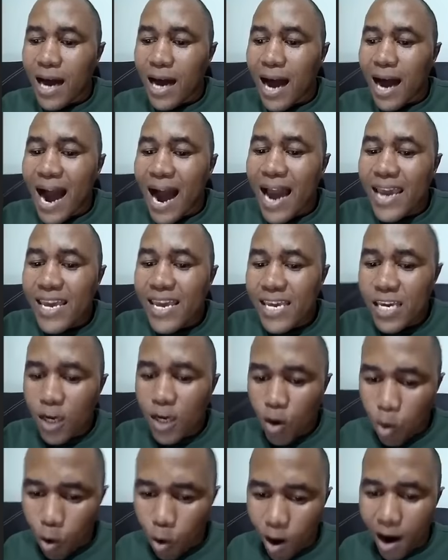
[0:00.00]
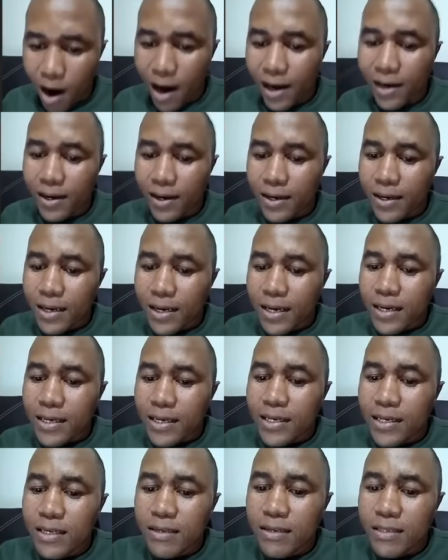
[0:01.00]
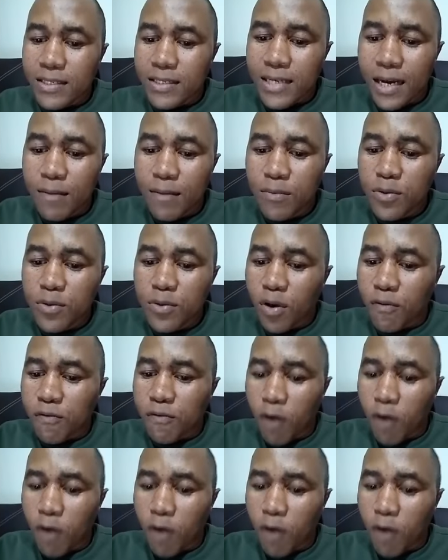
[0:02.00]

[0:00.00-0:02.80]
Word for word: are equal in terms of